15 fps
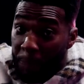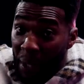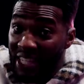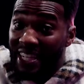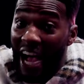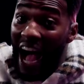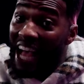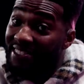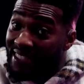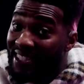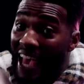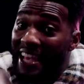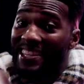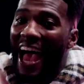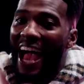But God
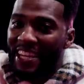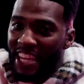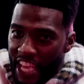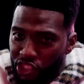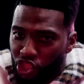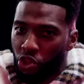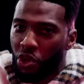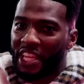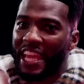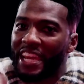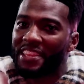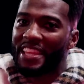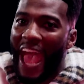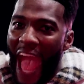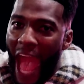says, I need you to
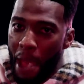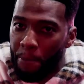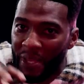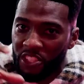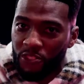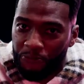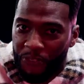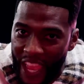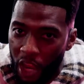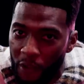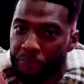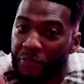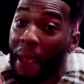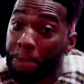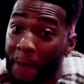get in the
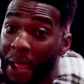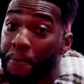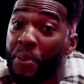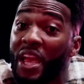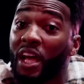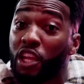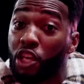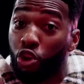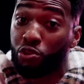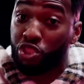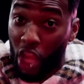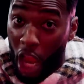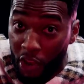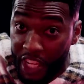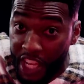atmosphere that may be a little
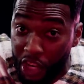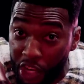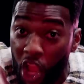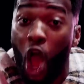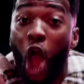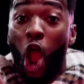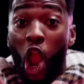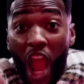dirtier or